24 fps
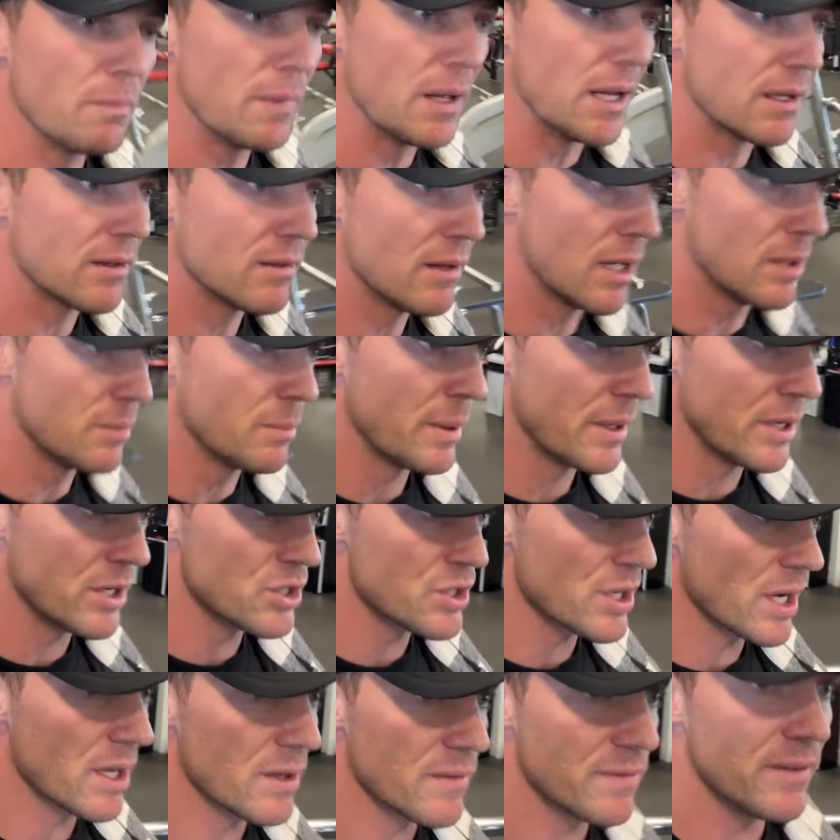incline bench
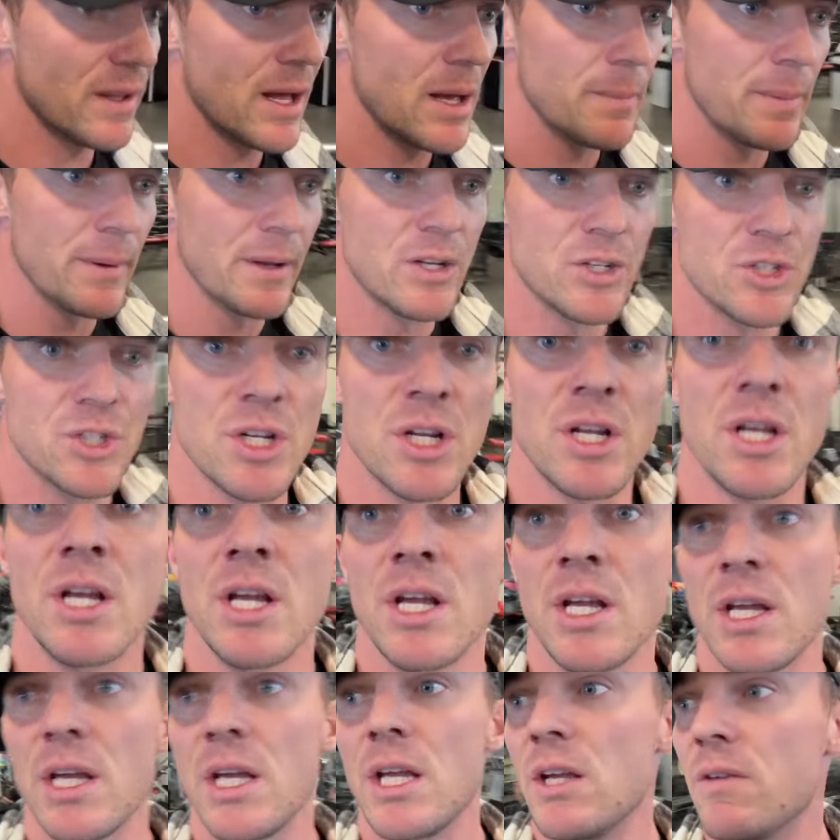and flat bench
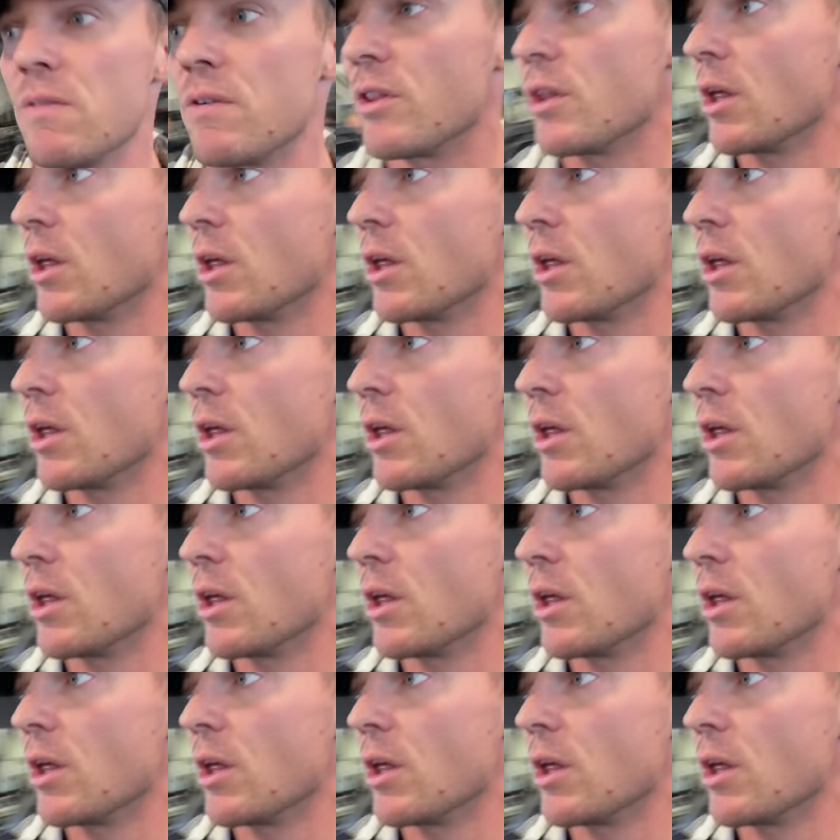even